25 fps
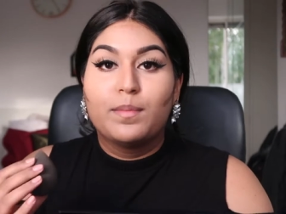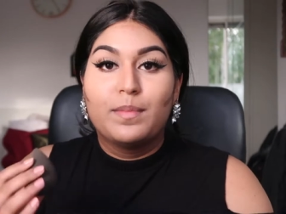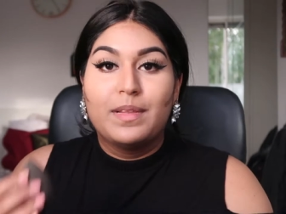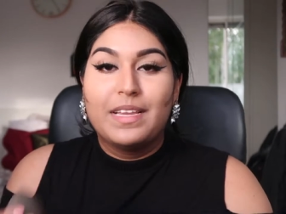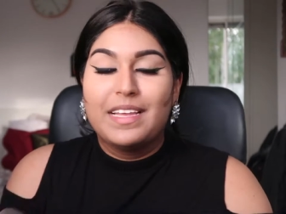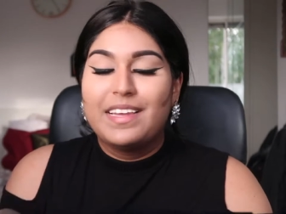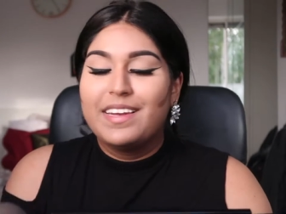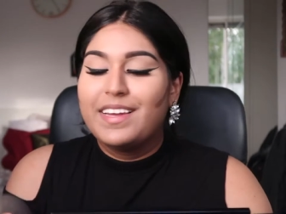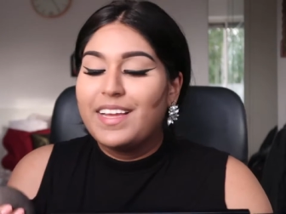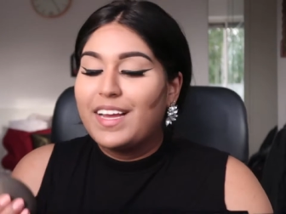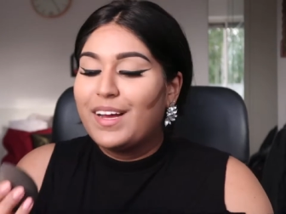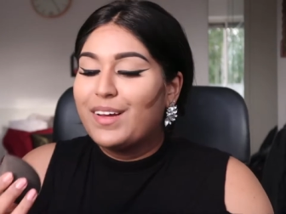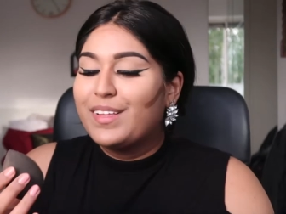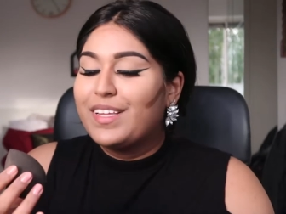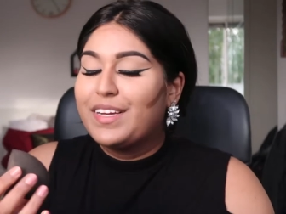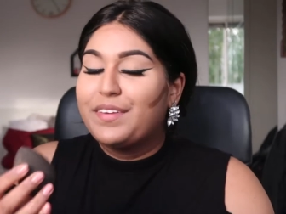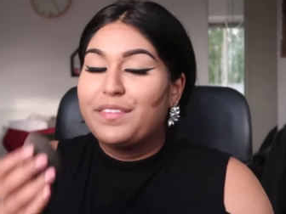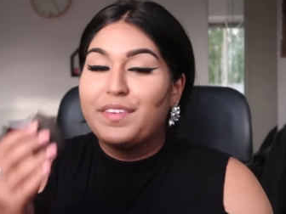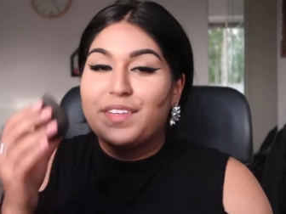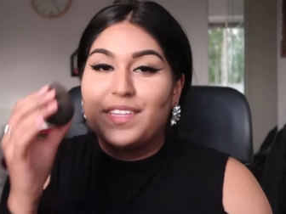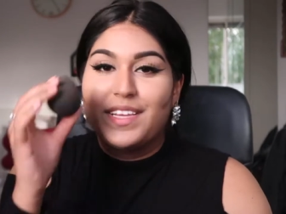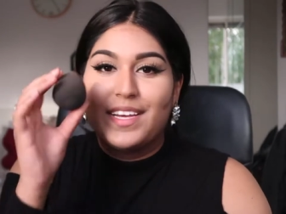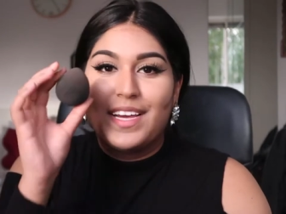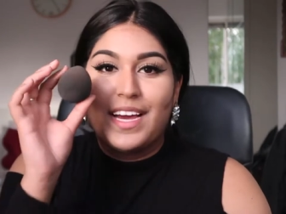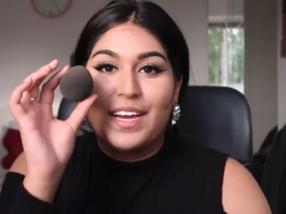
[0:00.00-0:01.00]
blending out
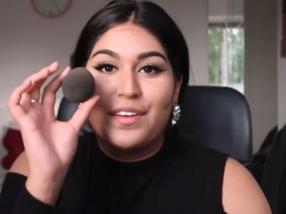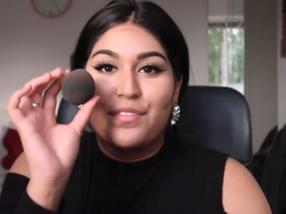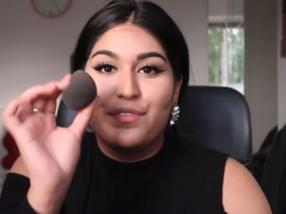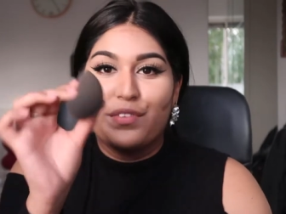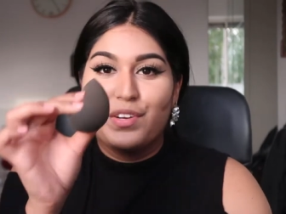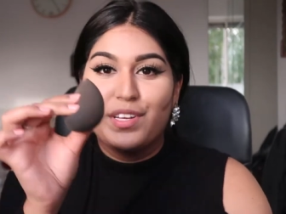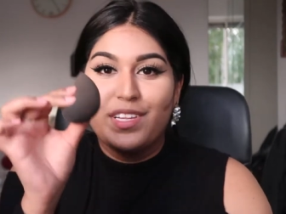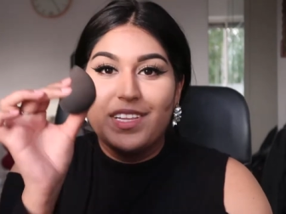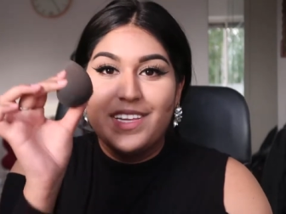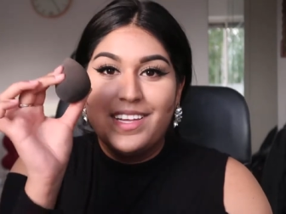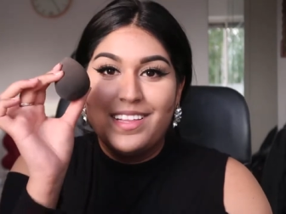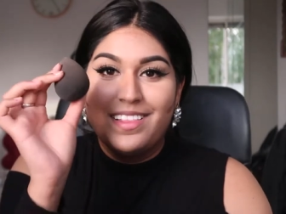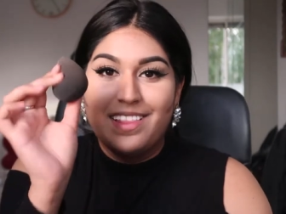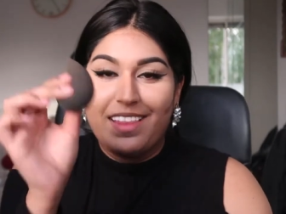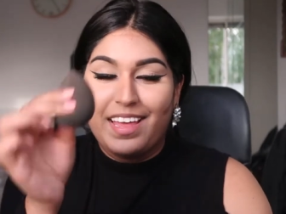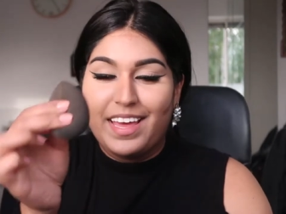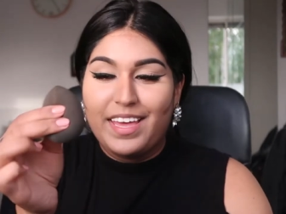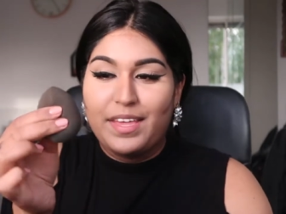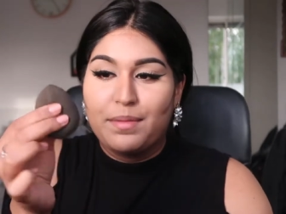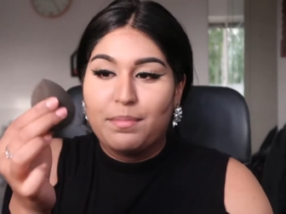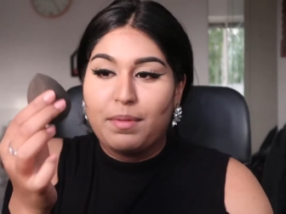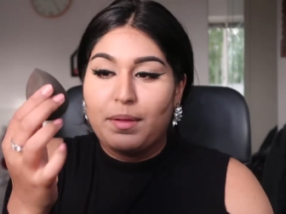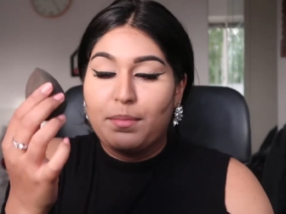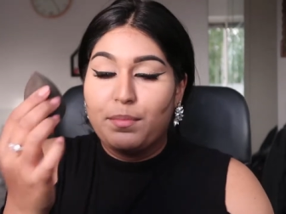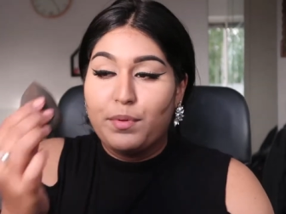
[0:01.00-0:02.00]
everything, I really
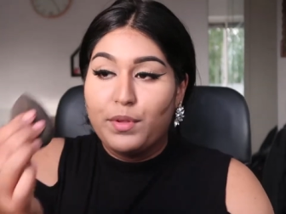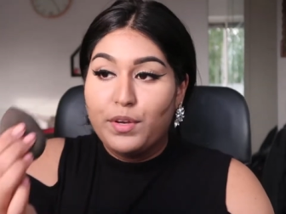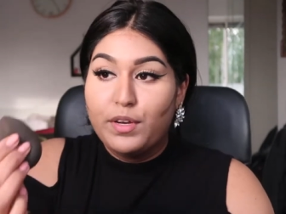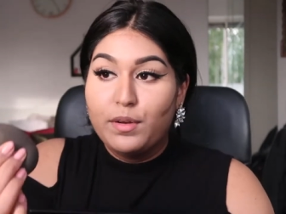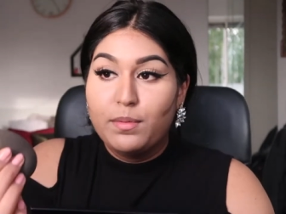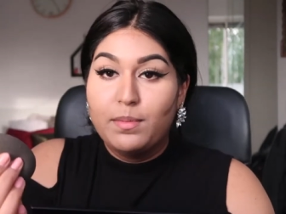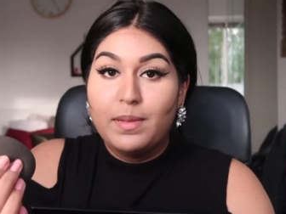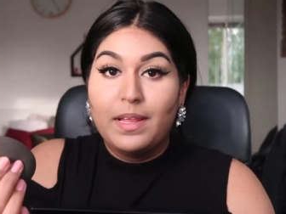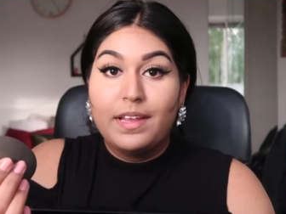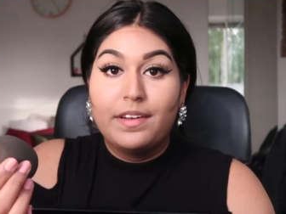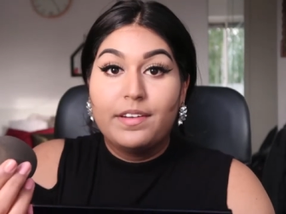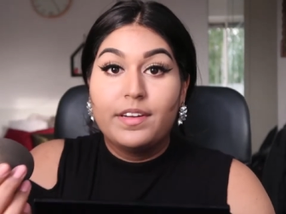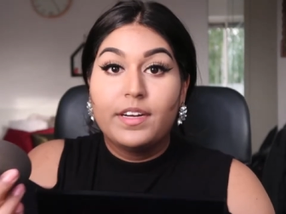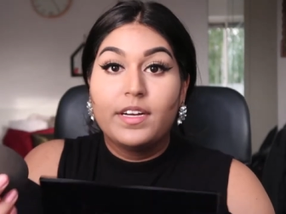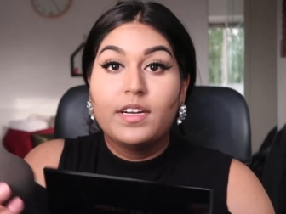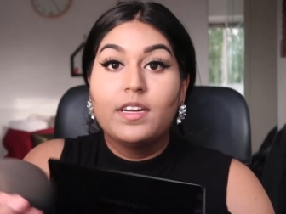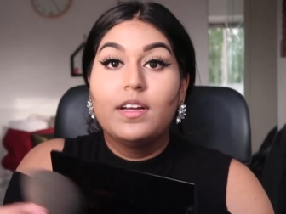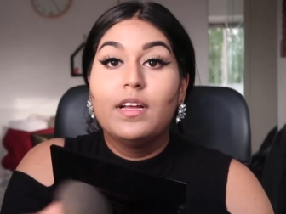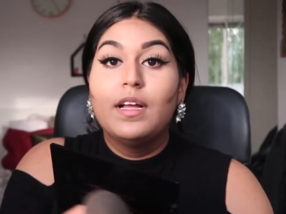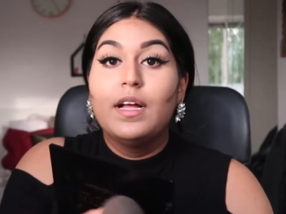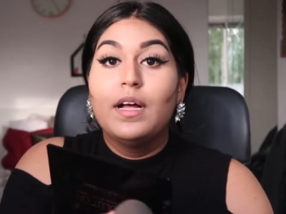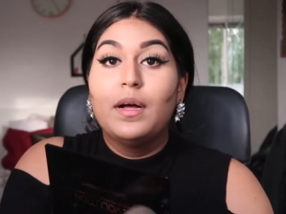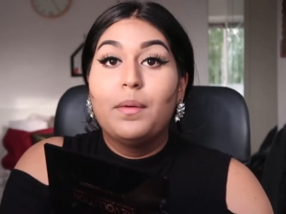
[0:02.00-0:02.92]
like my beauty blender,